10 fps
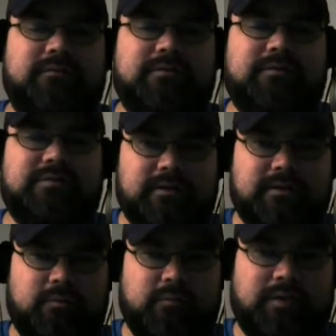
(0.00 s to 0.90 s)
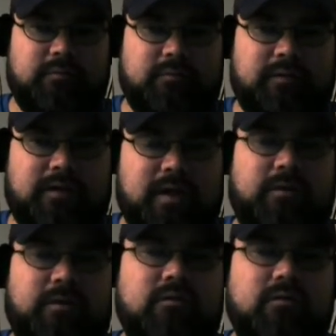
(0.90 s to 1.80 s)
David Tennant will be in the movie,
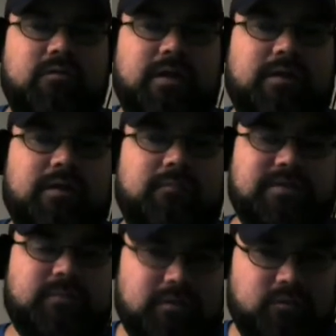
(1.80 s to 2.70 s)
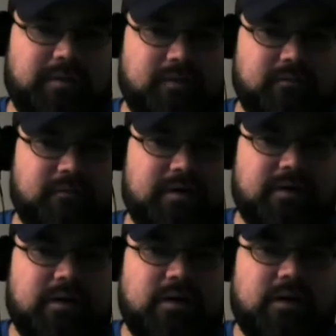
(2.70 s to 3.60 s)
and we know that Matt Smith will be in the movie.